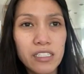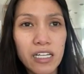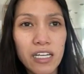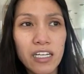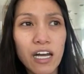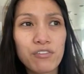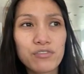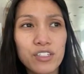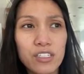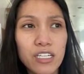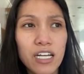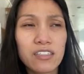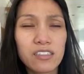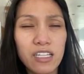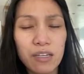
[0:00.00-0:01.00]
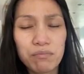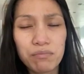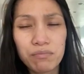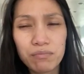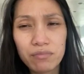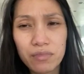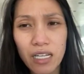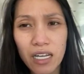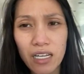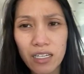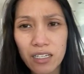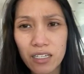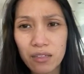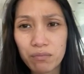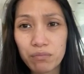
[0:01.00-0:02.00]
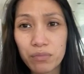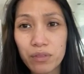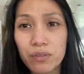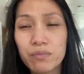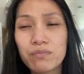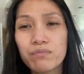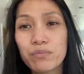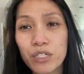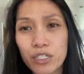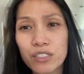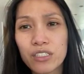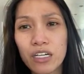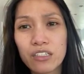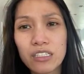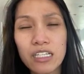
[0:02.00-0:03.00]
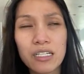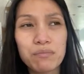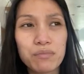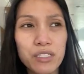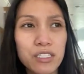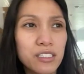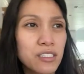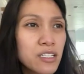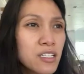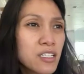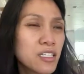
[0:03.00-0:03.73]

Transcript: and after that they burst, not really burst,